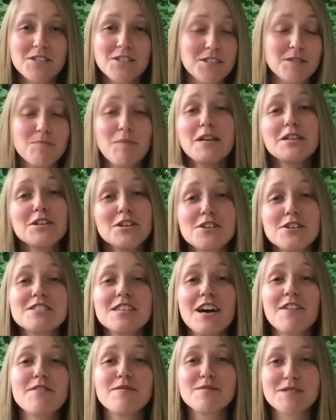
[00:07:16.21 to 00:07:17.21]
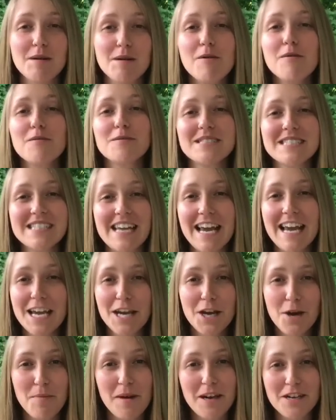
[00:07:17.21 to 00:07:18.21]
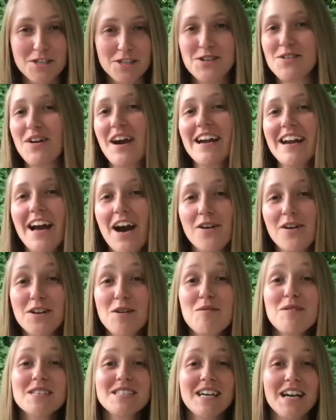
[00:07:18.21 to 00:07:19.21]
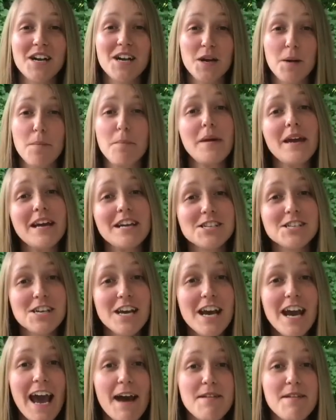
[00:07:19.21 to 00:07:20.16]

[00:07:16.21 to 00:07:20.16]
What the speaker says: just picture yourself, if someone was taking your picture right now and you were standing on a beach